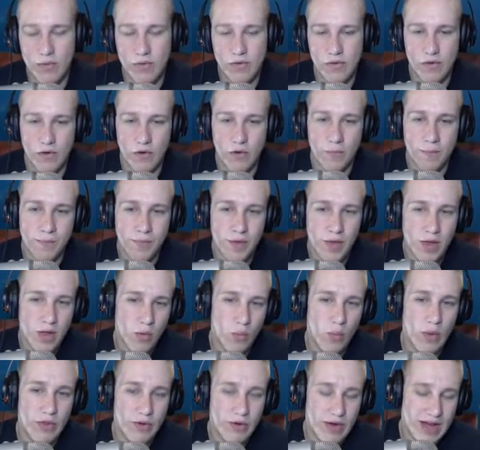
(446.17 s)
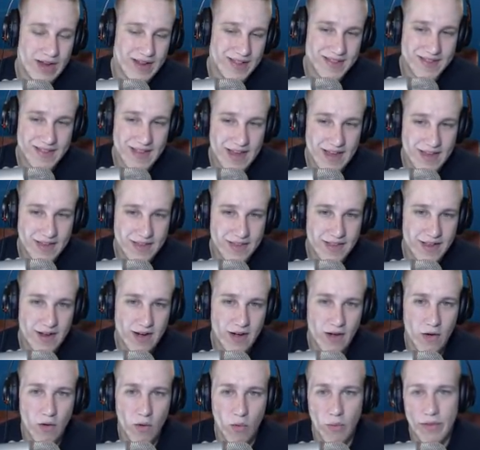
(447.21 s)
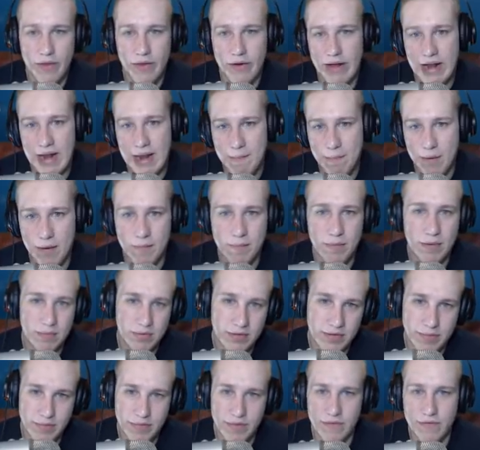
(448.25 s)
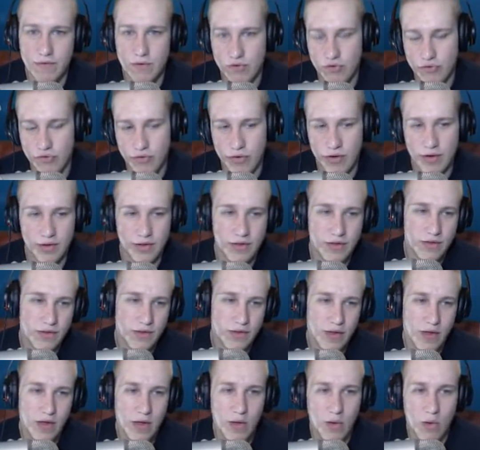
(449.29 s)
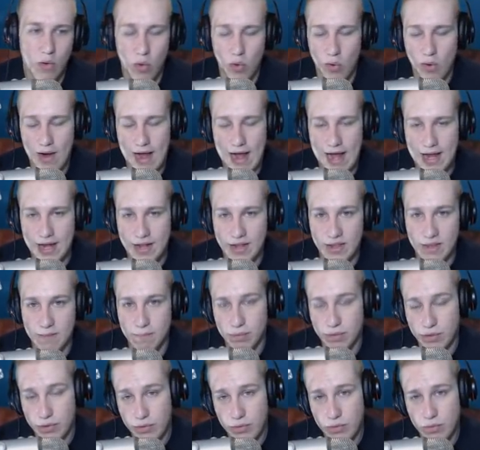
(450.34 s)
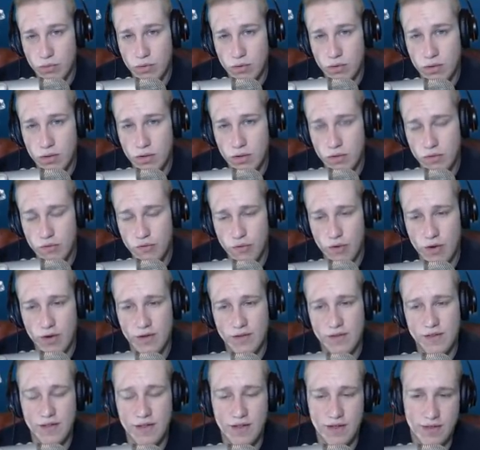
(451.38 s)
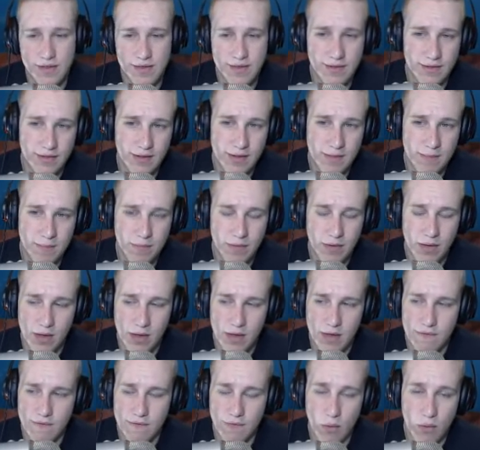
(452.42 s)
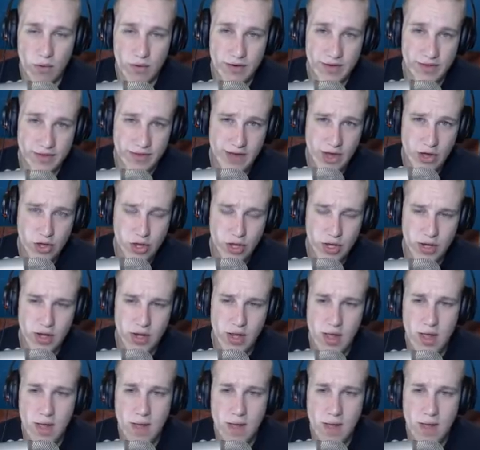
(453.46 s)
So whether or not it stays there or whether or not I bump up Leap to the Future Trunks or add in the blue Trunks is still up for discussion.